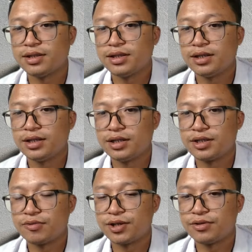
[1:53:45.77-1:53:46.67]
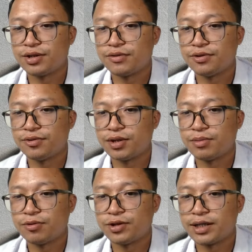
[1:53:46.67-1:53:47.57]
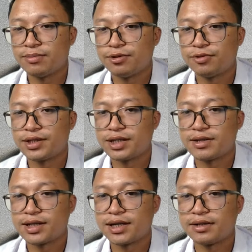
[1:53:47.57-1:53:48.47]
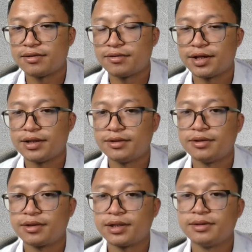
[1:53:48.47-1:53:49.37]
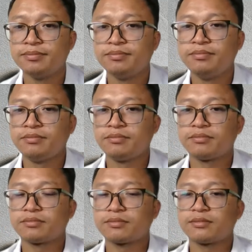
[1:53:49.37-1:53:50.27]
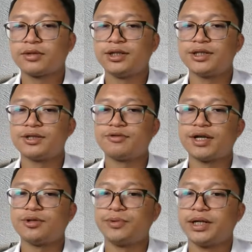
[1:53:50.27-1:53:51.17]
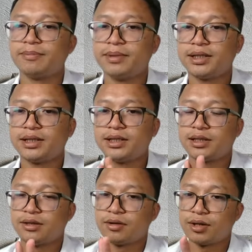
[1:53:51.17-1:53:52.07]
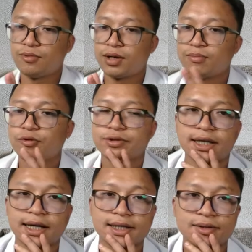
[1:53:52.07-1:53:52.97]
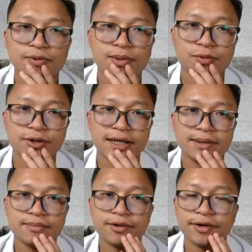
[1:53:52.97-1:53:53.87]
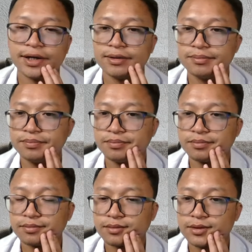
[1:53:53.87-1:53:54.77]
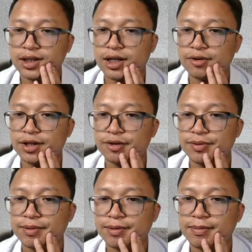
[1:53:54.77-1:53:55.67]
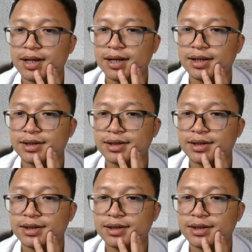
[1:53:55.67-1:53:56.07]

it is going to give you one more time towards downside, right? Okay, just try to wait a bit. Okay, one more second, one more time, all right, then only we will plan it.